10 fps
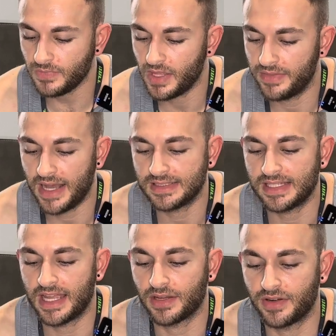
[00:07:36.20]
that's
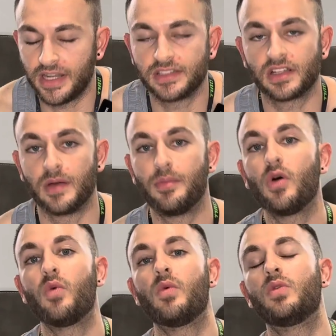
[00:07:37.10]
that ingredient that's going to
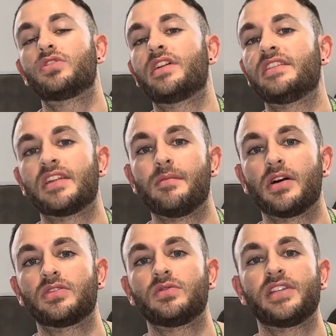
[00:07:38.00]
pull water into the
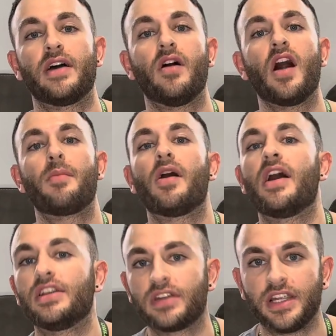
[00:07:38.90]
muscle cell,
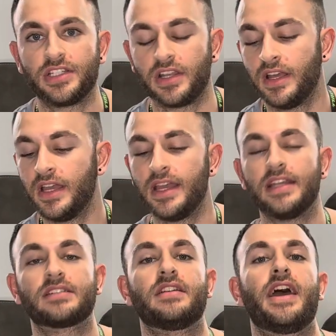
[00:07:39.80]
hyperhydration.
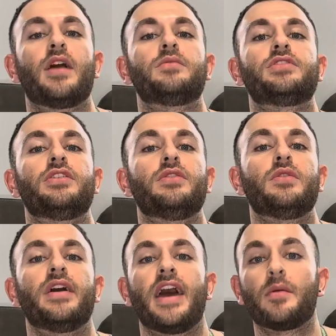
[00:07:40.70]
It's going to
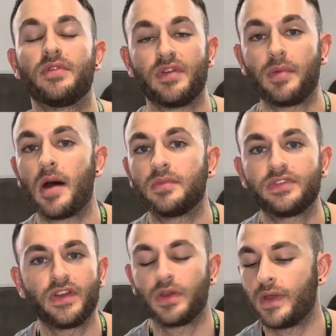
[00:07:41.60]
help with your pumps,
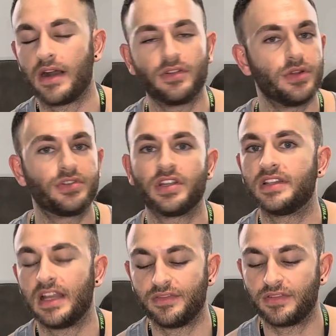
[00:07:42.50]
fill you out, nutrient
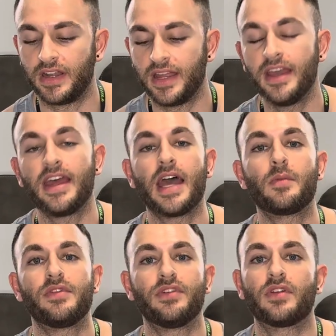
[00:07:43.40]
delivery, help
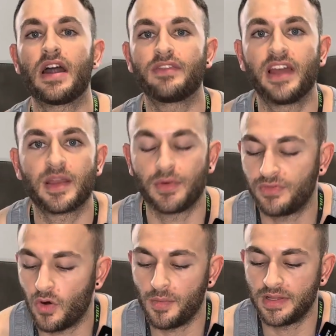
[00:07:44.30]
with your athletic
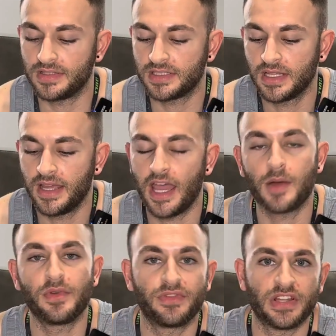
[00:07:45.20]
performance, help
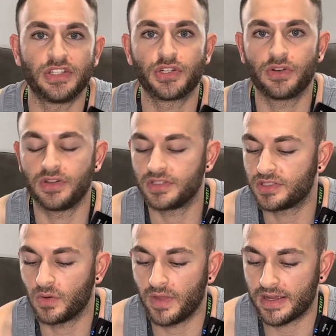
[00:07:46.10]
with your endurance,
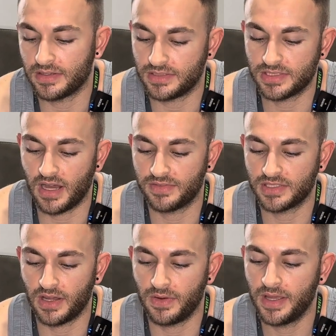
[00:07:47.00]
all that good stuff.
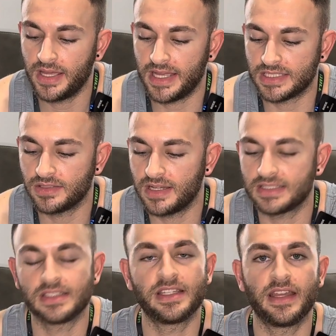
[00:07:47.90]
So it's nice
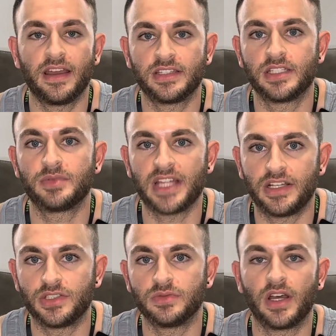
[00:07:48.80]
to see it at a
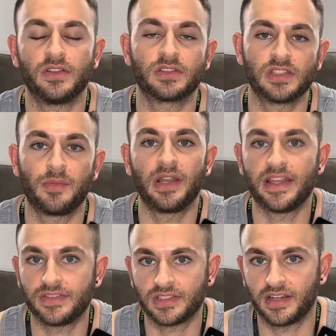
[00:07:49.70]
substantial dose, because I
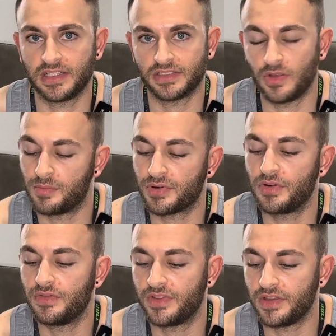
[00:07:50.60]
believe studies do
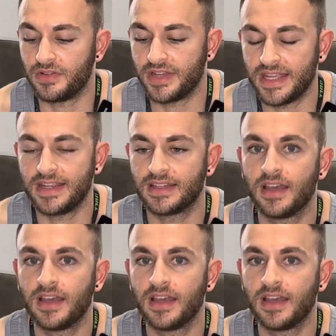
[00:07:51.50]
prove that you need